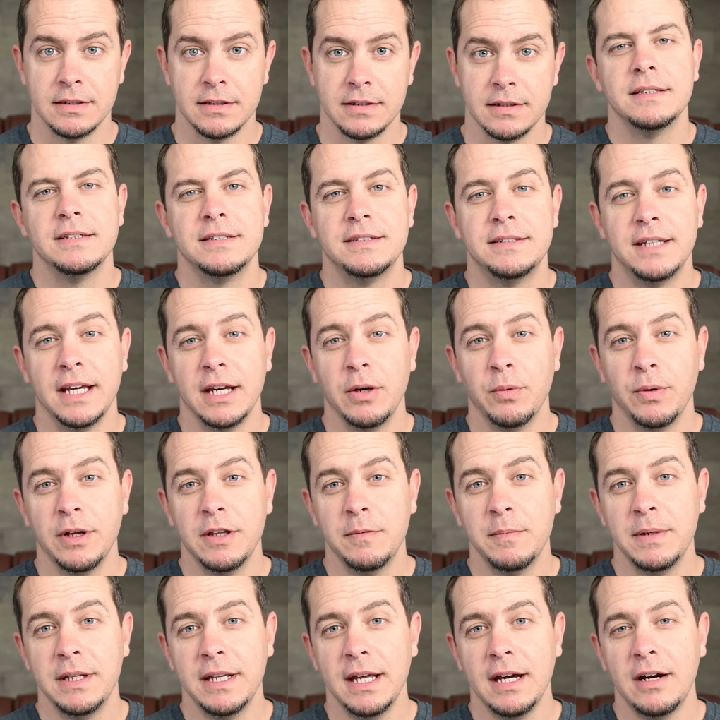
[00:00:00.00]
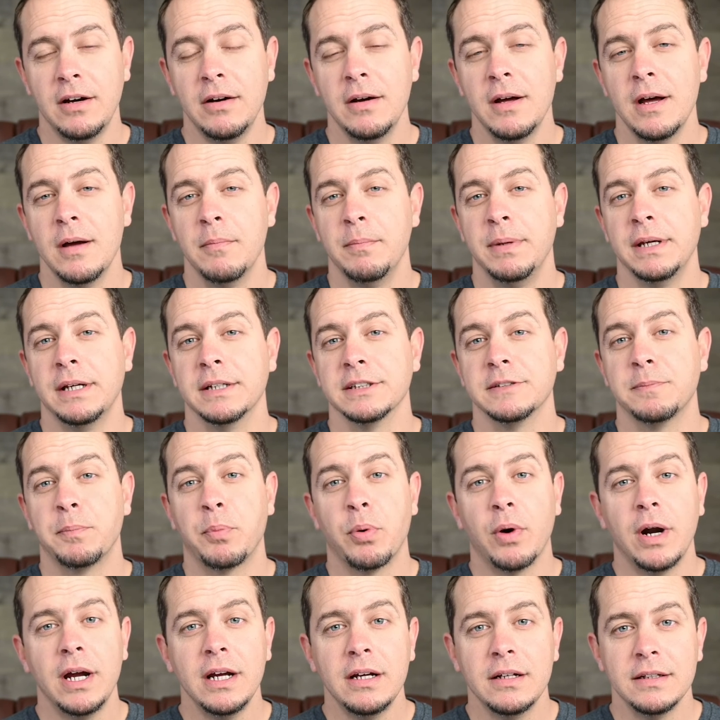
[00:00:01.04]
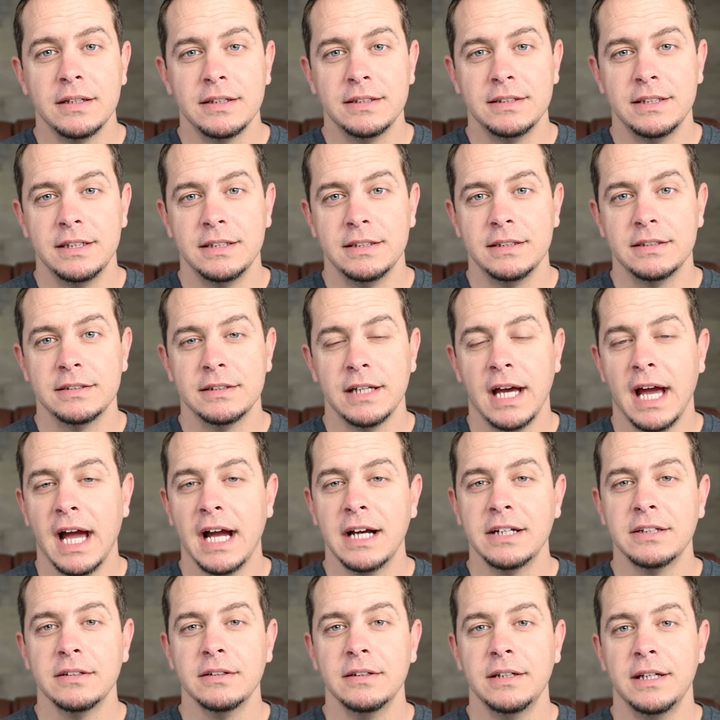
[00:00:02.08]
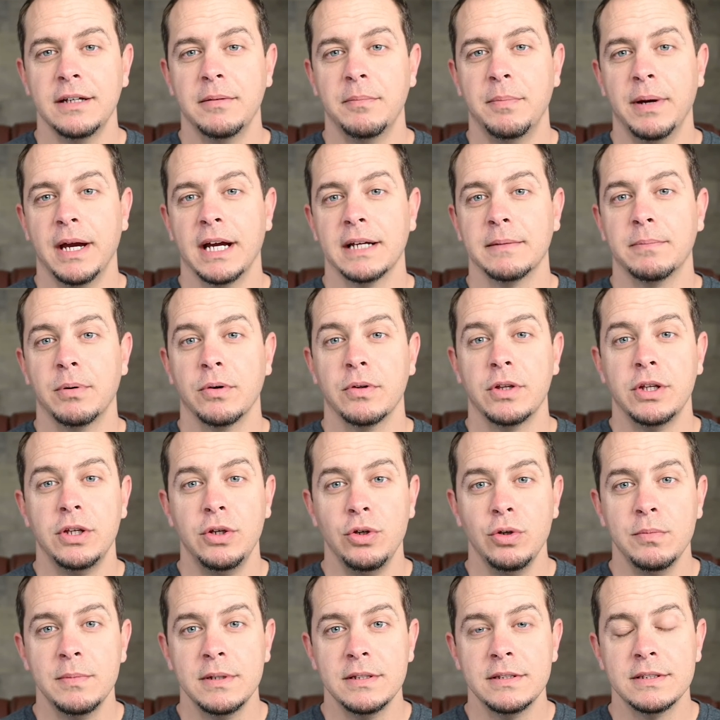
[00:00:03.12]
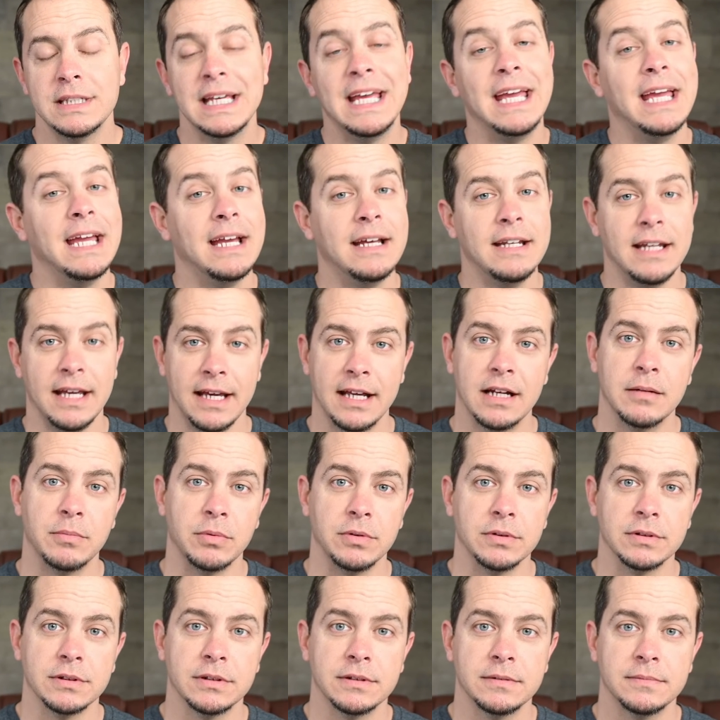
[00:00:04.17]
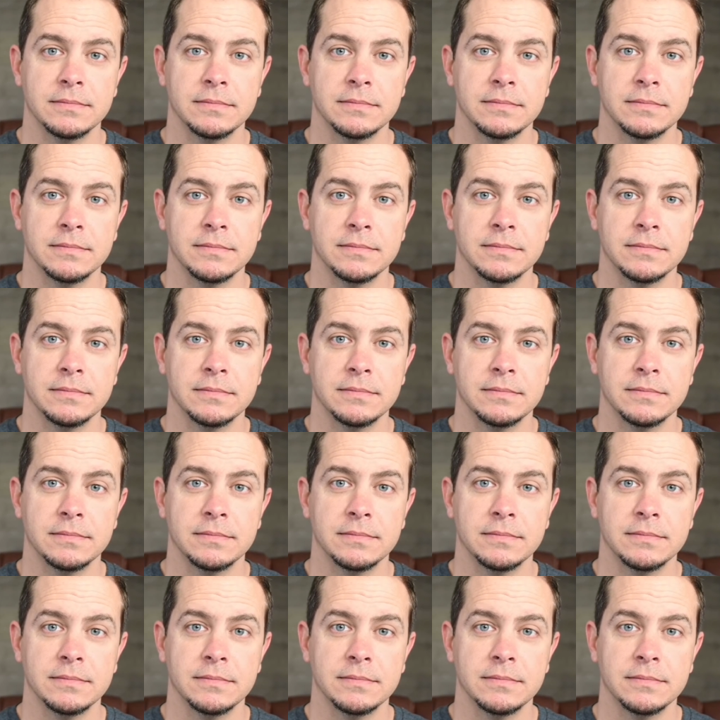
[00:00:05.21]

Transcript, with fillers: Stay with me now because prion diseases actually impact both humans and animals.